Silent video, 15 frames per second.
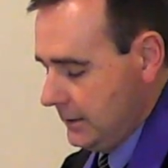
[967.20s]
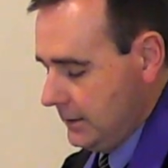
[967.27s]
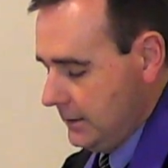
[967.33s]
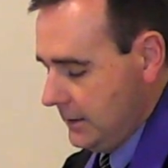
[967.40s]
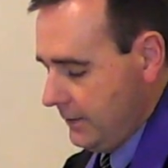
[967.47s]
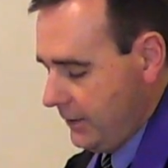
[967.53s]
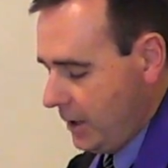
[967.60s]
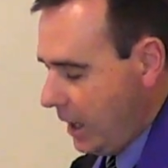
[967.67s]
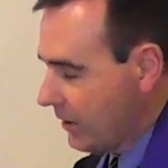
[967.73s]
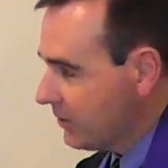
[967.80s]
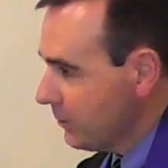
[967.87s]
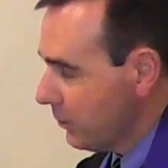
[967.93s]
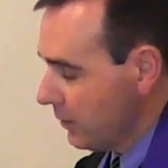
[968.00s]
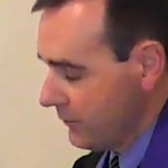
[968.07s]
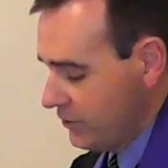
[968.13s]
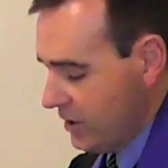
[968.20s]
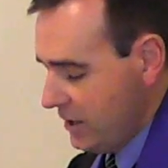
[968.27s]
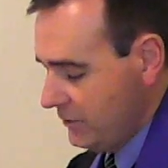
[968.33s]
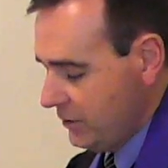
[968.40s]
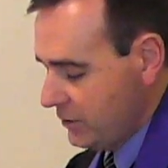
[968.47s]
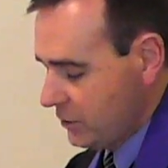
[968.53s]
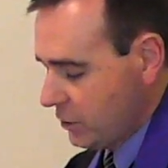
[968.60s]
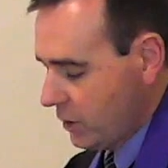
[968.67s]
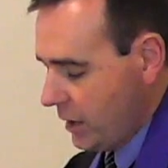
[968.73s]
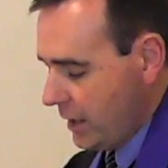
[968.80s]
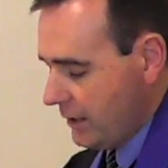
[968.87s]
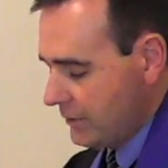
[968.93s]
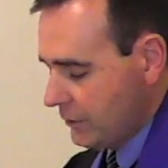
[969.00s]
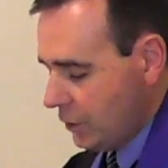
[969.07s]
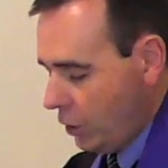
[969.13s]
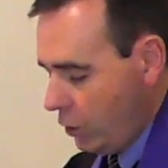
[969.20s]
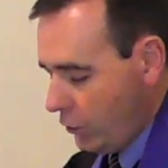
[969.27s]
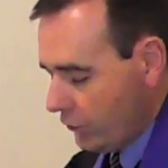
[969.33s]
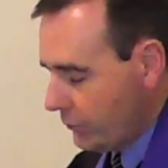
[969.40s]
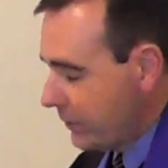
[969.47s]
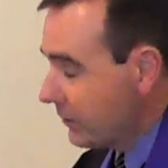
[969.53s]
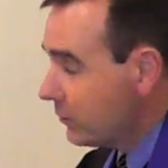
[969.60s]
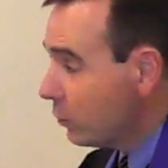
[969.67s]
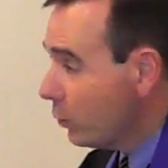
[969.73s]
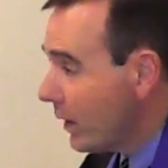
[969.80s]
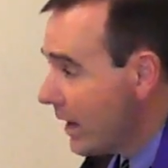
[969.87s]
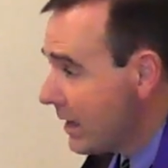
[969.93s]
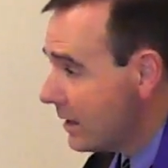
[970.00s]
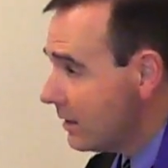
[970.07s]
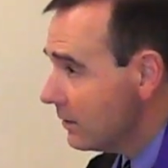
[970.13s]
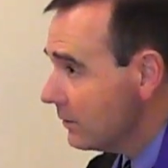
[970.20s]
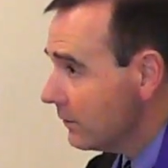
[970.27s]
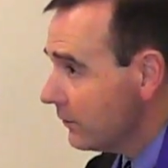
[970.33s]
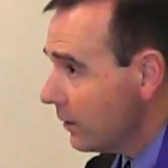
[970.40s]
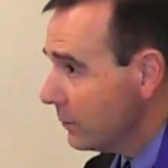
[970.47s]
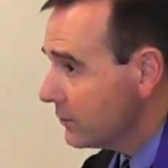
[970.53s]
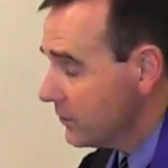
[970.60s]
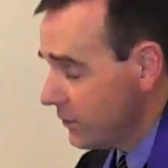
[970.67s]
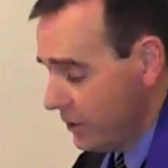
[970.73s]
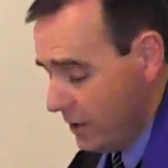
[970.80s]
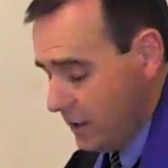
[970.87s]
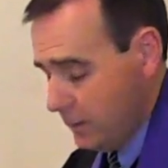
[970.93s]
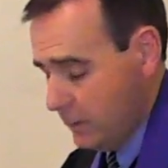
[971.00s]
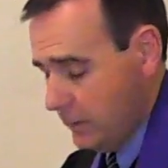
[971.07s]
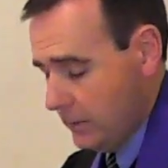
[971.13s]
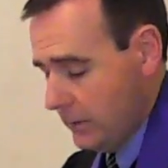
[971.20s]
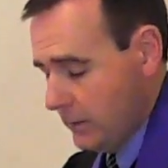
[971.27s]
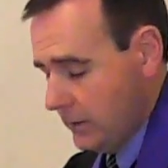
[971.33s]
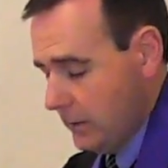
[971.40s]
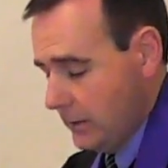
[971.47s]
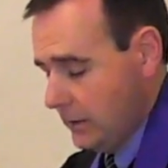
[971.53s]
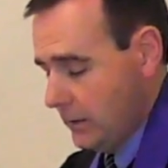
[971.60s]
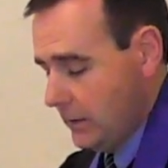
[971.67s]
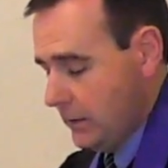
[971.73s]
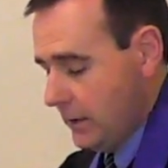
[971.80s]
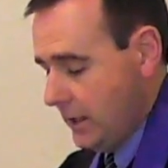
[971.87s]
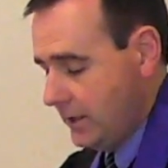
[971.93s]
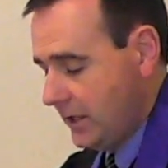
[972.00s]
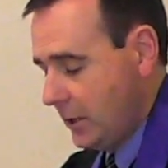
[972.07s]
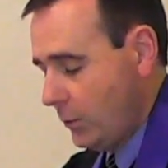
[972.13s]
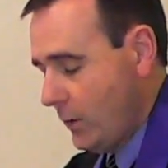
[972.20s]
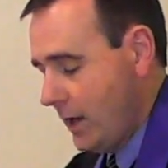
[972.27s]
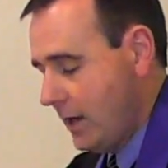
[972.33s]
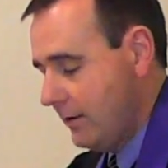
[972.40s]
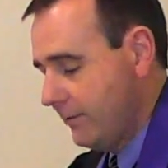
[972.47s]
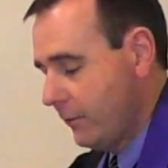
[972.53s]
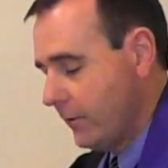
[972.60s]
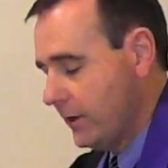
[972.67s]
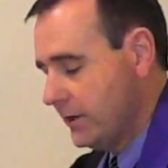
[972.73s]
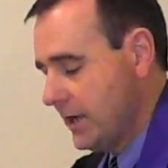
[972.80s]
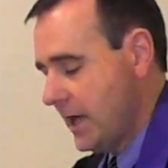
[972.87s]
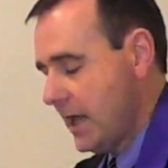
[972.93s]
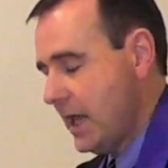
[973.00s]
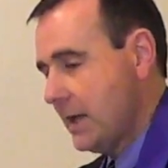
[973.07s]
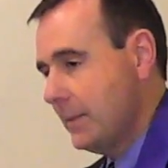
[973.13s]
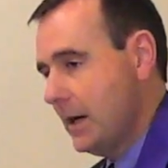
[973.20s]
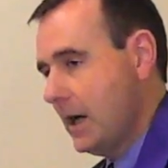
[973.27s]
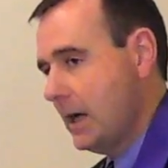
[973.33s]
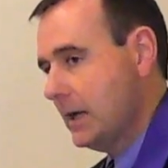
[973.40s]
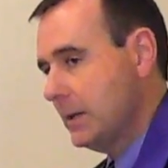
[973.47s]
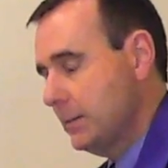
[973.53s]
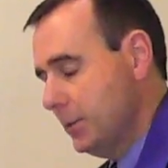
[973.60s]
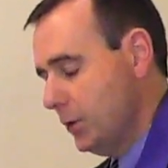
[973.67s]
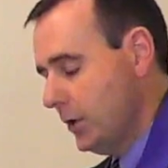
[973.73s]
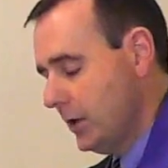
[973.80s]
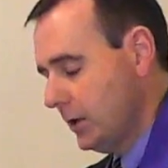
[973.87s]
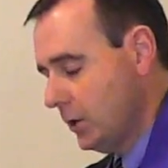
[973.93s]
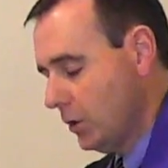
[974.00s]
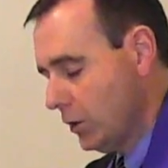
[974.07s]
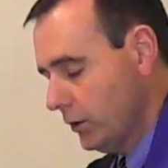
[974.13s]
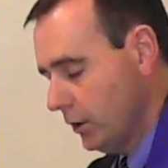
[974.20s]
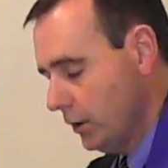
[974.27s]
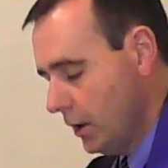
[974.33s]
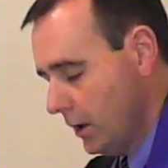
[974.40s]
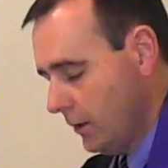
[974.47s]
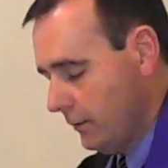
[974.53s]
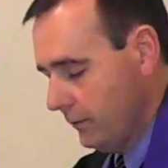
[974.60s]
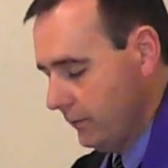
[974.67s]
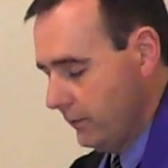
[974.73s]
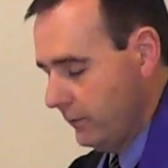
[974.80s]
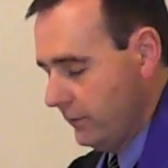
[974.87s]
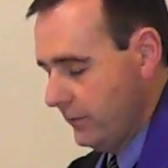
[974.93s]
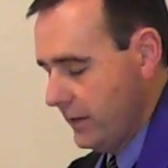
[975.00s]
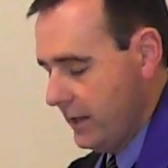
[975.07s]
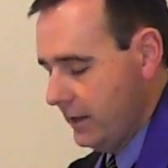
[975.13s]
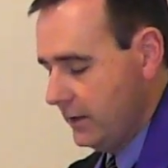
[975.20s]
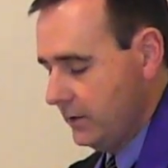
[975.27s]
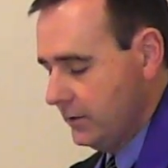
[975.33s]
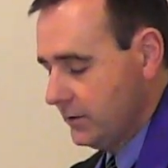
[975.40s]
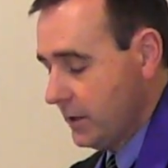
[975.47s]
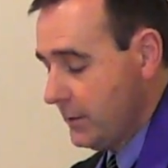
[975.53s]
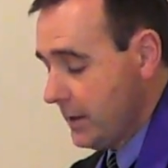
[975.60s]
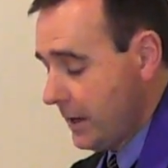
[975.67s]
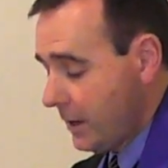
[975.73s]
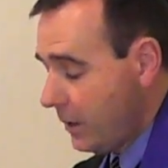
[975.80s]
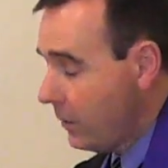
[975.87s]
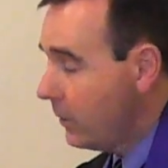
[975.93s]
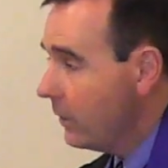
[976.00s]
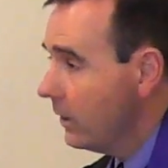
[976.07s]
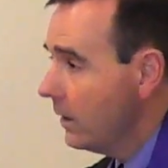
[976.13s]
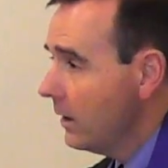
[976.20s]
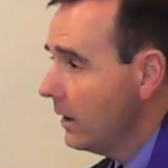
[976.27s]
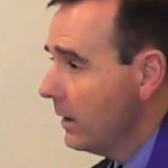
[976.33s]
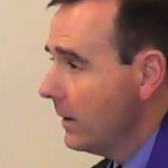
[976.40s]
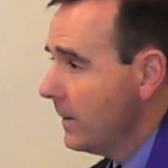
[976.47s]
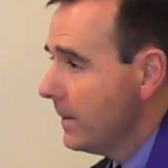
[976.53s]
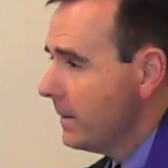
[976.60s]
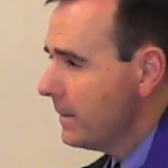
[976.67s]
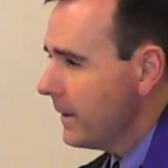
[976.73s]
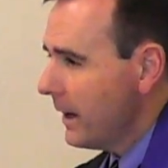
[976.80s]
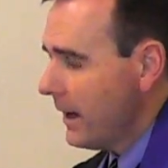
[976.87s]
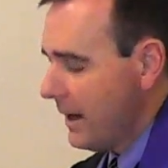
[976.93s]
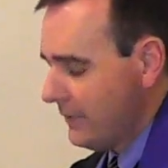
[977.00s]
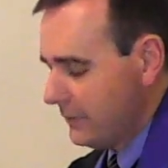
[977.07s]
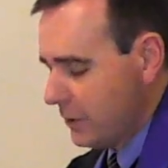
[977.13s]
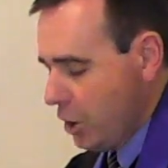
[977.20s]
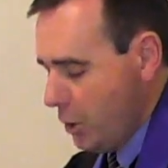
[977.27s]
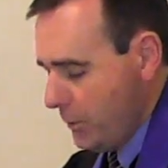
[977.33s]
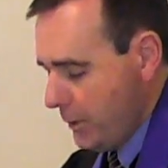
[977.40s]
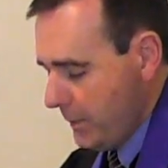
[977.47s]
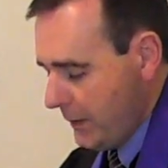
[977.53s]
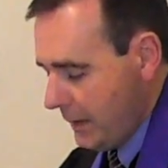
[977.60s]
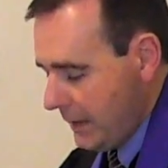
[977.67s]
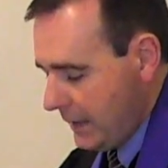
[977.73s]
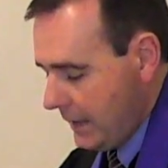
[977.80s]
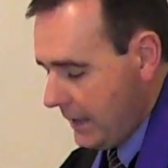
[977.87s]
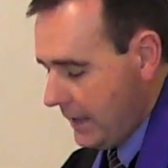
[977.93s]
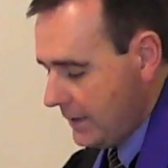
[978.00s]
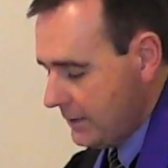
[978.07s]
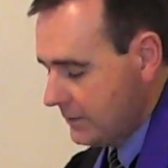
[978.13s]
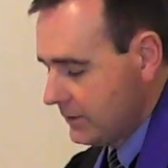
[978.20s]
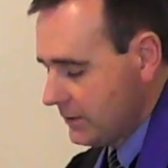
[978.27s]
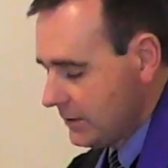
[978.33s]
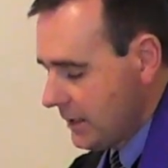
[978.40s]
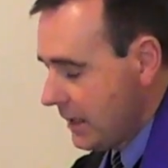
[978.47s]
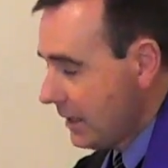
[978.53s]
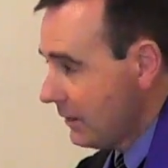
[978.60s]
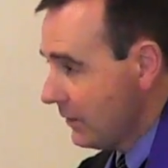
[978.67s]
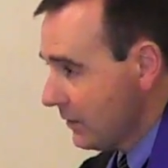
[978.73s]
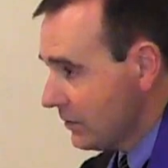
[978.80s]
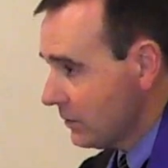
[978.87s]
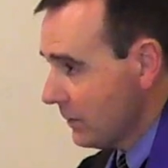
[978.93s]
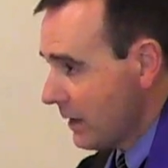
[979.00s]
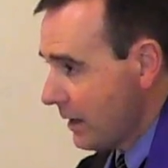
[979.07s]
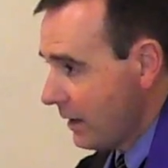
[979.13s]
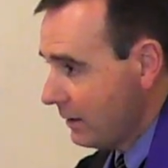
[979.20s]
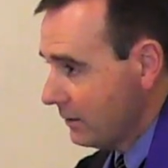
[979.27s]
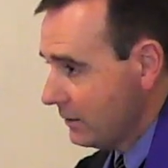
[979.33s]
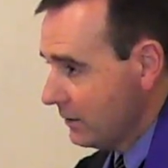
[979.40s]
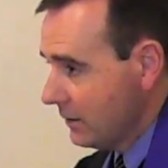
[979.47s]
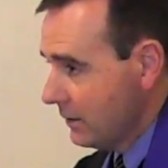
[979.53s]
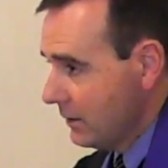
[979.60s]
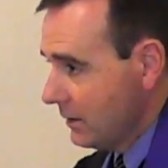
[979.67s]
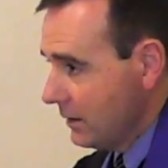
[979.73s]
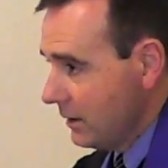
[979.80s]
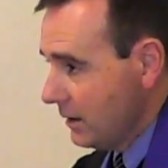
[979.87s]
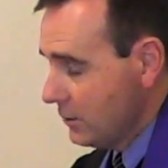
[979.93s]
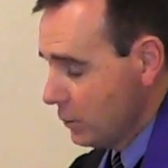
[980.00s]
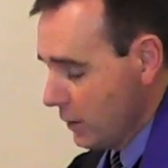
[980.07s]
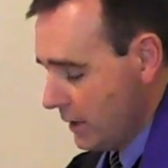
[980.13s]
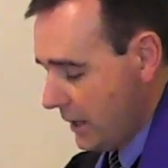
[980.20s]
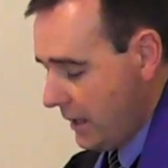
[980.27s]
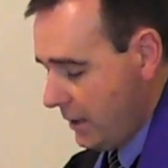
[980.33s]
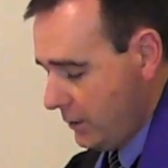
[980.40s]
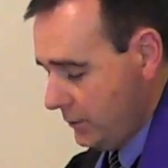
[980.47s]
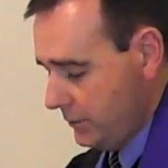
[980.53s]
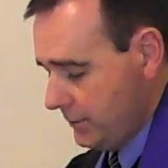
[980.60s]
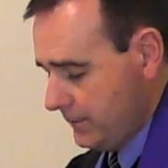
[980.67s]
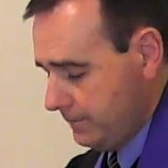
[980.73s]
If the gospel of Jesus Christ calls me to wake from sleep and to get ready for the day by putting on love, then somehow I have to open my eyes to take this man into account.